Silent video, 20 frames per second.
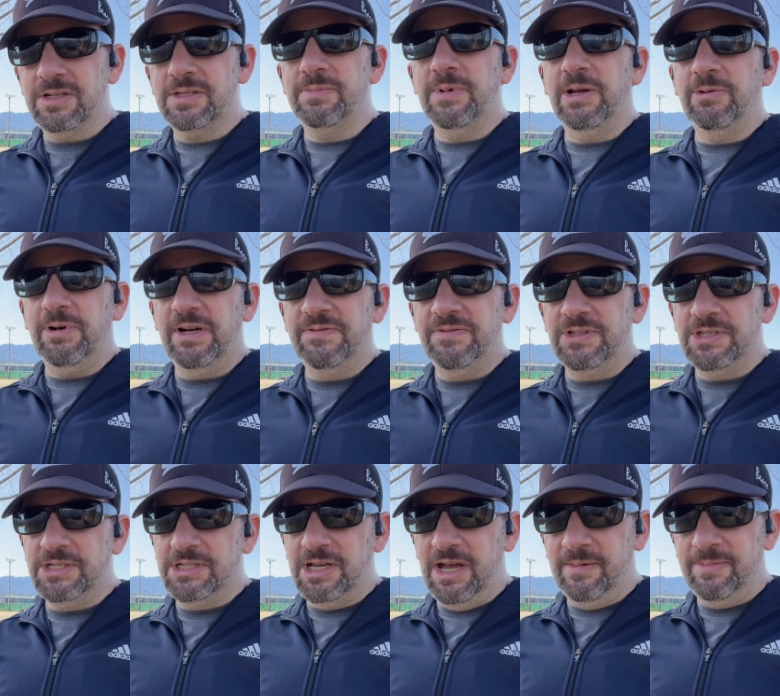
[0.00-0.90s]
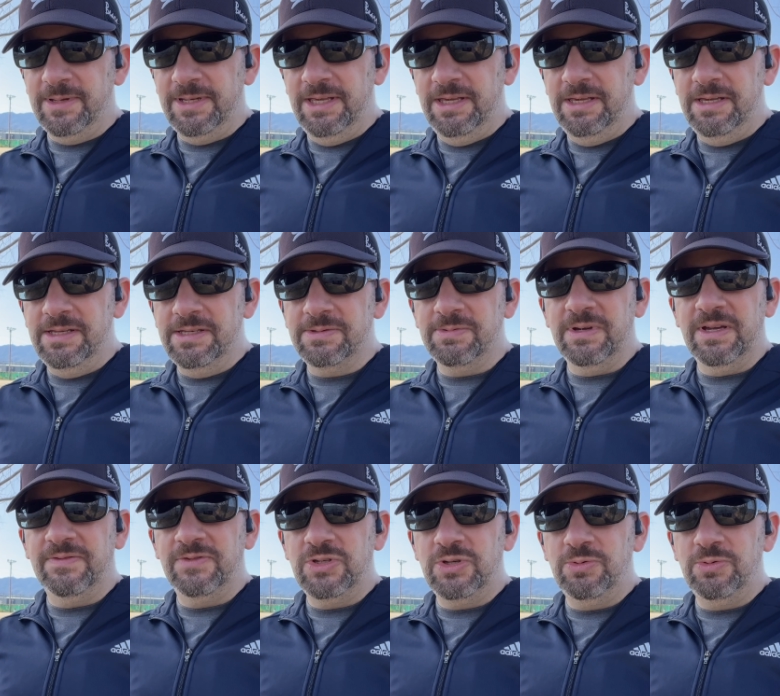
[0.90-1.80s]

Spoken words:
My wife is Japanese. We have 2